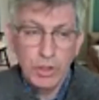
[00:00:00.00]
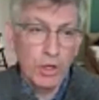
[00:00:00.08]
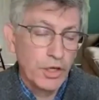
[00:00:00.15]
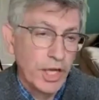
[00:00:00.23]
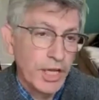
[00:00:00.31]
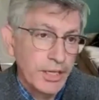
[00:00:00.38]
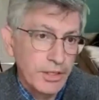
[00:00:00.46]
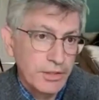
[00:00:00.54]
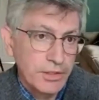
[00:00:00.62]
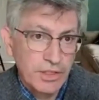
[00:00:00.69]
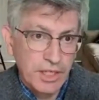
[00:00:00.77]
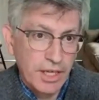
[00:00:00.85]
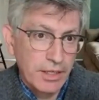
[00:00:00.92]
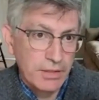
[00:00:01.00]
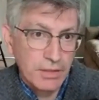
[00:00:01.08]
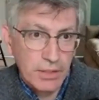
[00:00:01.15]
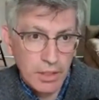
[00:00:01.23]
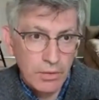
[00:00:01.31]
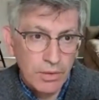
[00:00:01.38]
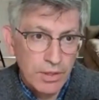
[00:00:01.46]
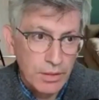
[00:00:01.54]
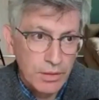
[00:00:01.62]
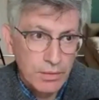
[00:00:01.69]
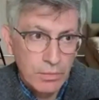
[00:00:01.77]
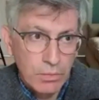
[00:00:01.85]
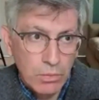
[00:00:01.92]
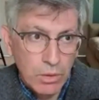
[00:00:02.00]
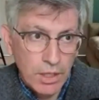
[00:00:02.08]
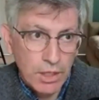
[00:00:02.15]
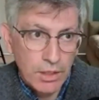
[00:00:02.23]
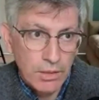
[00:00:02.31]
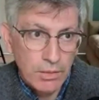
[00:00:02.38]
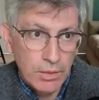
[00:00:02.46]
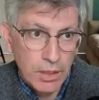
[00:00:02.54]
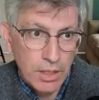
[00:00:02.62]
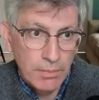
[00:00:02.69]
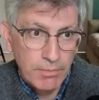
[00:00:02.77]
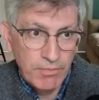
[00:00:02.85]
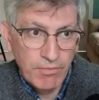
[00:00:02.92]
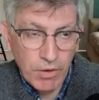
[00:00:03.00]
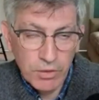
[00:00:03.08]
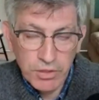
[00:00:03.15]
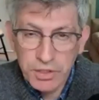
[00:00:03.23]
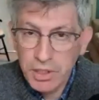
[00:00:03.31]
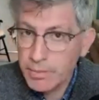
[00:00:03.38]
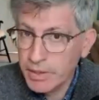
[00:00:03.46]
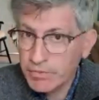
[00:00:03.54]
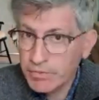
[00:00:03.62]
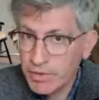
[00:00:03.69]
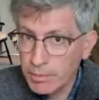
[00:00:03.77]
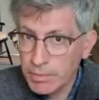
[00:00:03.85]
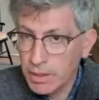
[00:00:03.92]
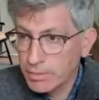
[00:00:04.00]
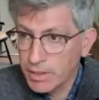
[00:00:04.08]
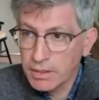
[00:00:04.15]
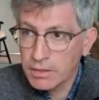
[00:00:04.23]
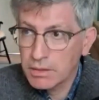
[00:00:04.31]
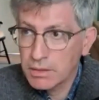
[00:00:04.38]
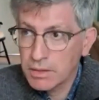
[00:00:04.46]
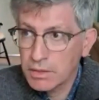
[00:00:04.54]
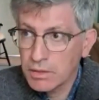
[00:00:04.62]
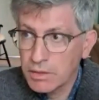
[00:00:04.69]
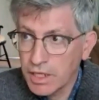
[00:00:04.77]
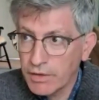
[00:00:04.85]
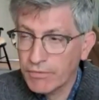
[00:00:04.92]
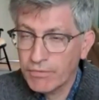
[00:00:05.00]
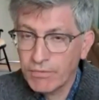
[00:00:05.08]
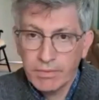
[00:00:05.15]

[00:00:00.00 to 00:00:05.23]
and I can understand, the where folks are coming from. I mean, if